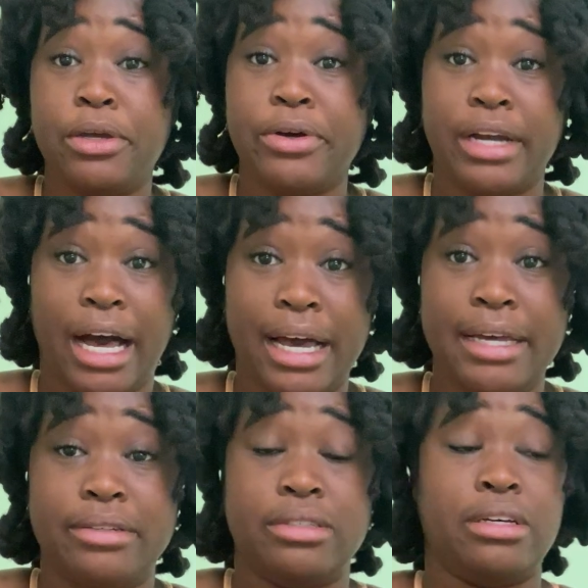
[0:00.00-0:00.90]
or not.
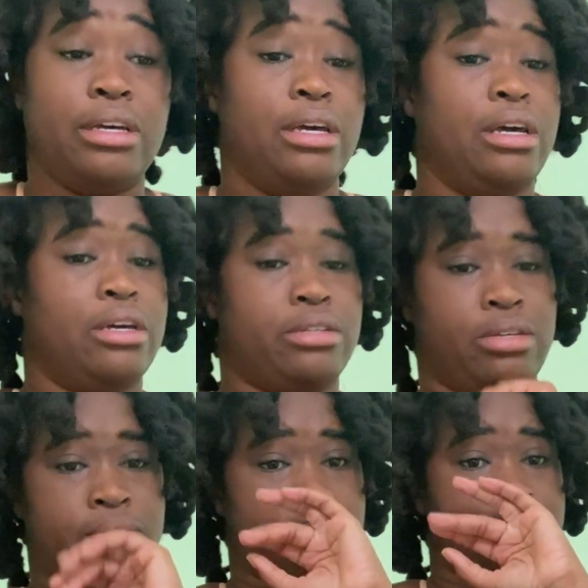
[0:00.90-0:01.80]

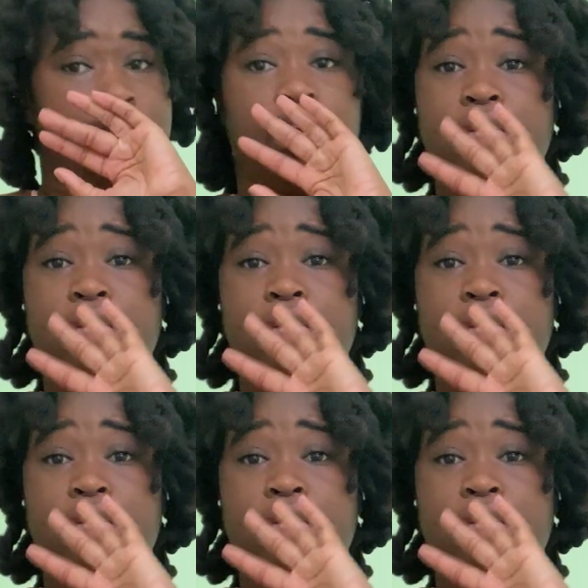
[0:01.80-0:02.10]
I